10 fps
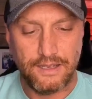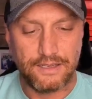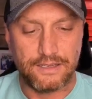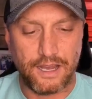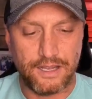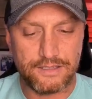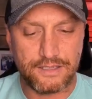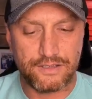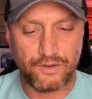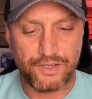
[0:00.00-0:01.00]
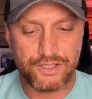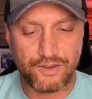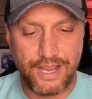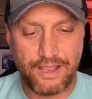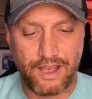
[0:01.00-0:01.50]
Dodds and Doris
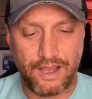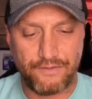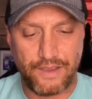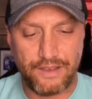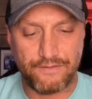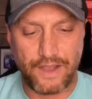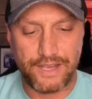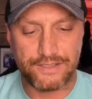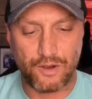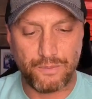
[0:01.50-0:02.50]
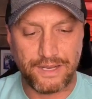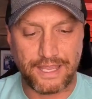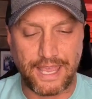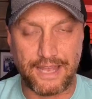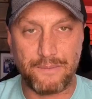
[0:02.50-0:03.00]
drank coffee, and Vines opened a
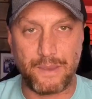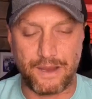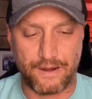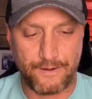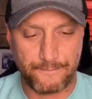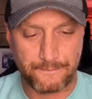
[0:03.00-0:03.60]
can of beer.